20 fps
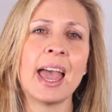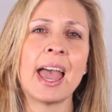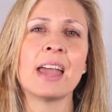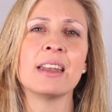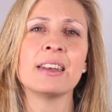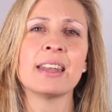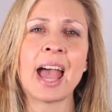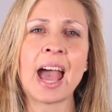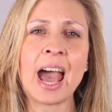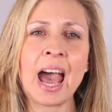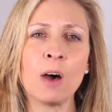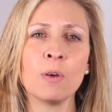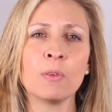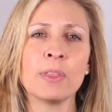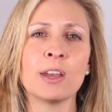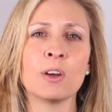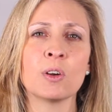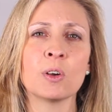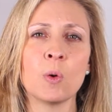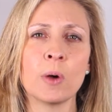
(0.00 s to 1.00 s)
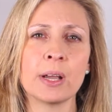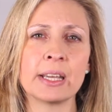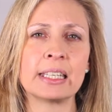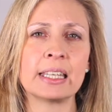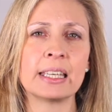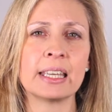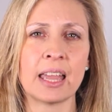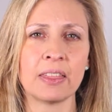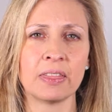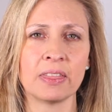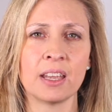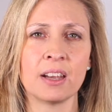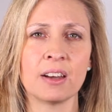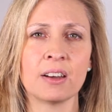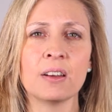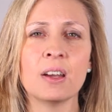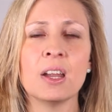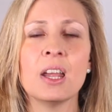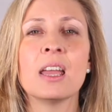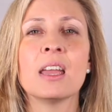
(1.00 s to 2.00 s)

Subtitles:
and how they are going to get there.